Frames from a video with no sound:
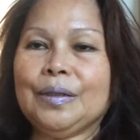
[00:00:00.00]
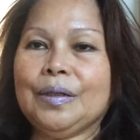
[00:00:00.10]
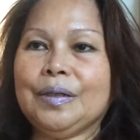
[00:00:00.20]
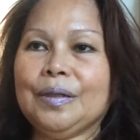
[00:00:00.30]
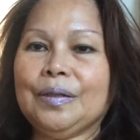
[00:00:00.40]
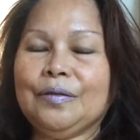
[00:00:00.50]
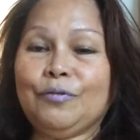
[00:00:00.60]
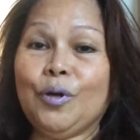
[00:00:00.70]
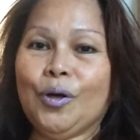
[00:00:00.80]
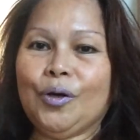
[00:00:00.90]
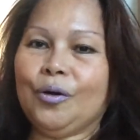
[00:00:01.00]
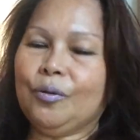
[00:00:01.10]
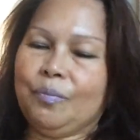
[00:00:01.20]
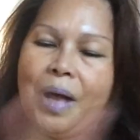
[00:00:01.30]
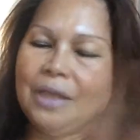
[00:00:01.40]
floor
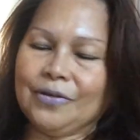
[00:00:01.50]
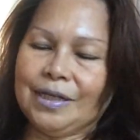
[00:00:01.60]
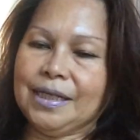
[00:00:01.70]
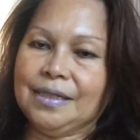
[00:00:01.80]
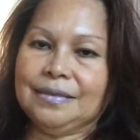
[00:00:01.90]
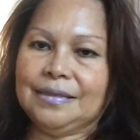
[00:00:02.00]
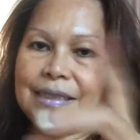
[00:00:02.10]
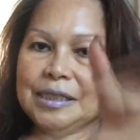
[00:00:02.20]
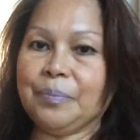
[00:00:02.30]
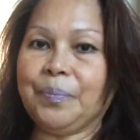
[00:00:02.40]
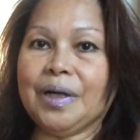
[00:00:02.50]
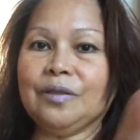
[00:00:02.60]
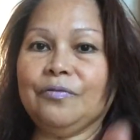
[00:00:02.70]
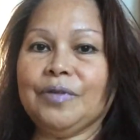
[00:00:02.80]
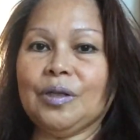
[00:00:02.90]
or balcony, just a
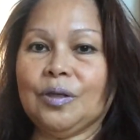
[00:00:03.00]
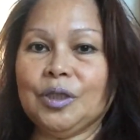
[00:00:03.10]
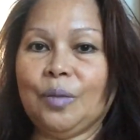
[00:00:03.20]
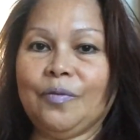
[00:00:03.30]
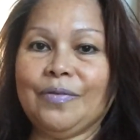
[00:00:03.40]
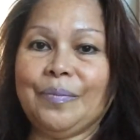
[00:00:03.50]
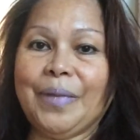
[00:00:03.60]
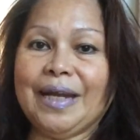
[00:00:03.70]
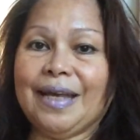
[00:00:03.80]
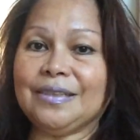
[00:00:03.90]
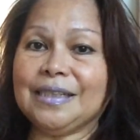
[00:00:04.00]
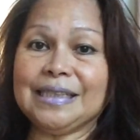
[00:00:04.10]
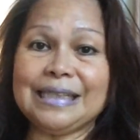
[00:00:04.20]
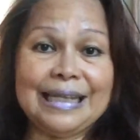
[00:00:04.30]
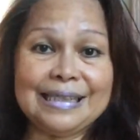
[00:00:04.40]
part of it on top of the main
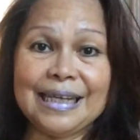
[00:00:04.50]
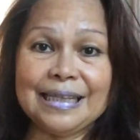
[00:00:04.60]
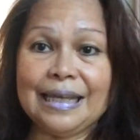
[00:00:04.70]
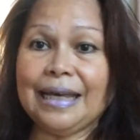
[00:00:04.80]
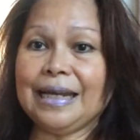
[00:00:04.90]
entrance. That's it.